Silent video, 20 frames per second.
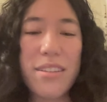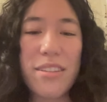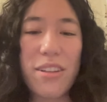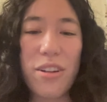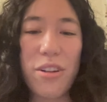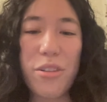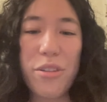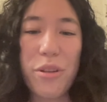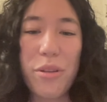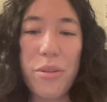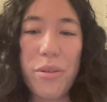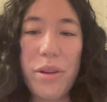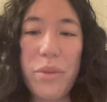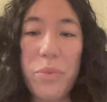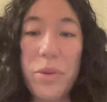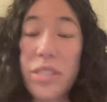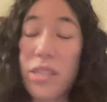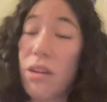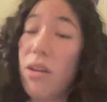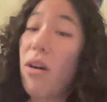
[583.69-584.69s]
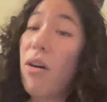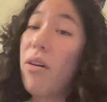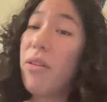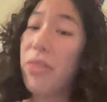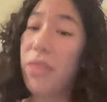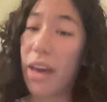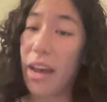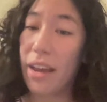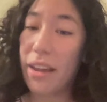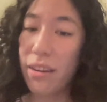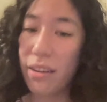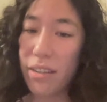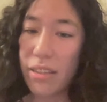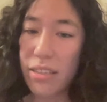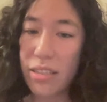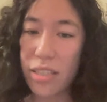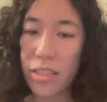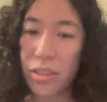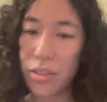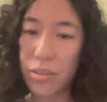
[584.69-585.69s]
although it wasn't called that
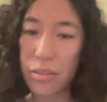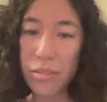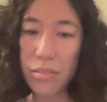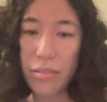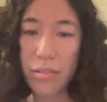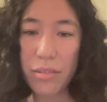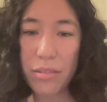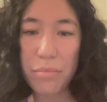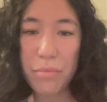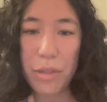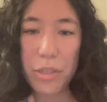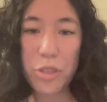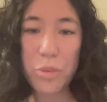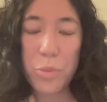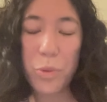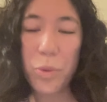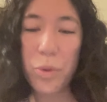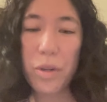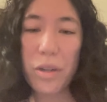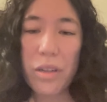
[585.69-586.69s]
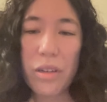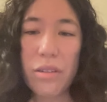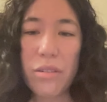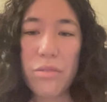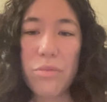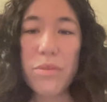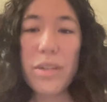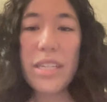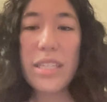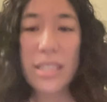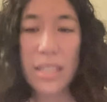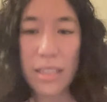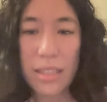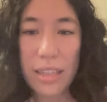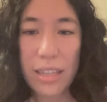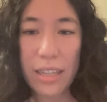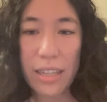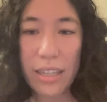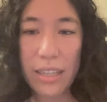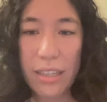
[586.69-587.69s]
until hmm. much mm. more
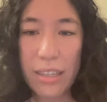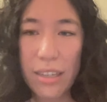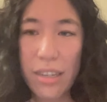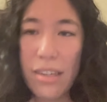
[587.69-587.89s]
recently.